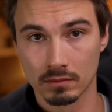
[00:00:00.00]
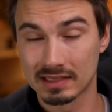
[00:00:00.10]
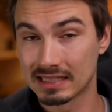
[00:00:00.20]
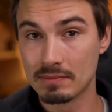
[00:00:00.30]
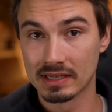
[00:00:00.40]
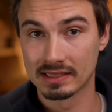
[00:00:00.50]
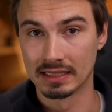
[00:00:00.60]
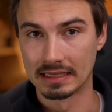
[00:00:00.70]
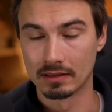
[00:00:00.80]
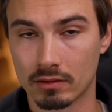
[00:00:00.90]

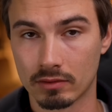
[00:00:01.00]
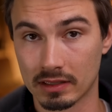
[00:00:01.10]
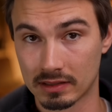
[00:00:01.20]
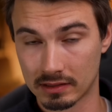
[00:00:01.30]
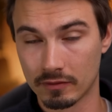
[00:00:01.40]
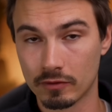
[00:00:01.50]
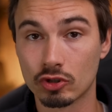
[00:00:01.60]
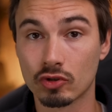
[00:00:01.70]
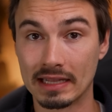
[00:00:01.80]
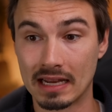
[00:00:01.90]
seamlessly. Whereas if you
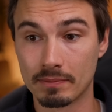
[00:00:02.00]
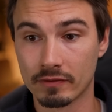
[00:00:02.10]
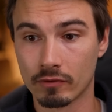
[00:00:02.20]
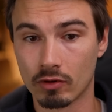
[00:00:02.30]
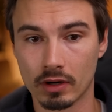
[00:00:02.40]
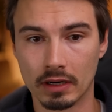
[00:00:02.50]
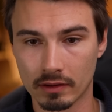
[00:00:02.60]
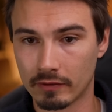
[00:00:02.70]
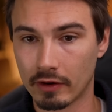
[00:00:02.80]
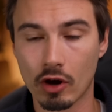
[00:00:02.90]
tried that before,
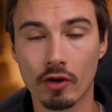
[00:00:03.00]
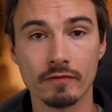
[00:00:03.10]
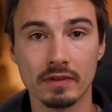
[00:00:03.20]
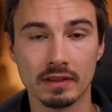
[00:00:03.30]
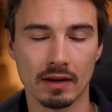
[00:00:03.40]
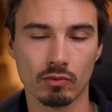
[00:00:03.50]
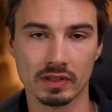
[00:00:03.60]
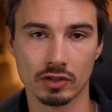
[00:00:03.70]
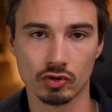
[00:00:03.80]
very often that was a